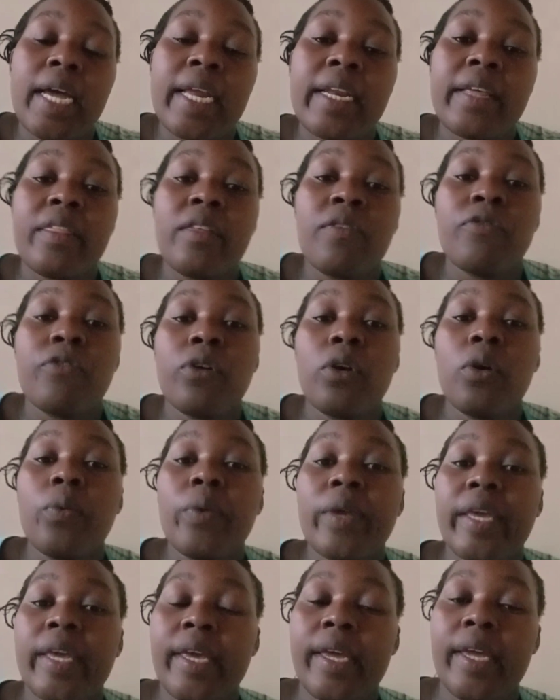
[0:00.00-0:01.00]
under the
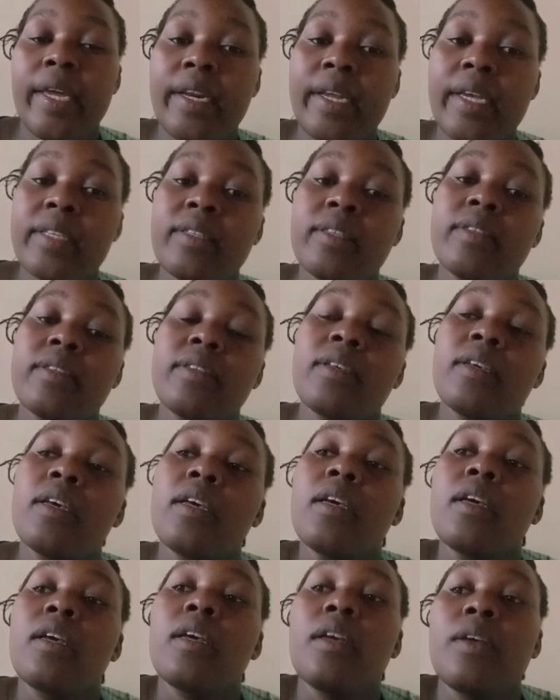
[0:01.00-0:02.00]
following areas,
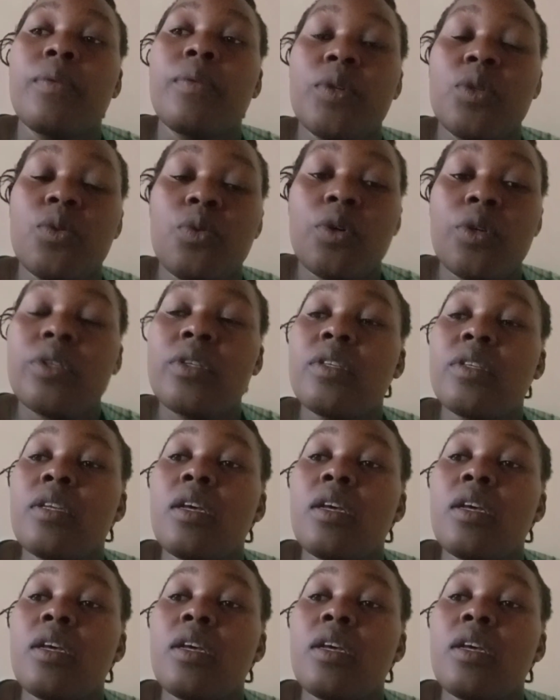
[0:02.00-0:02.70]
which was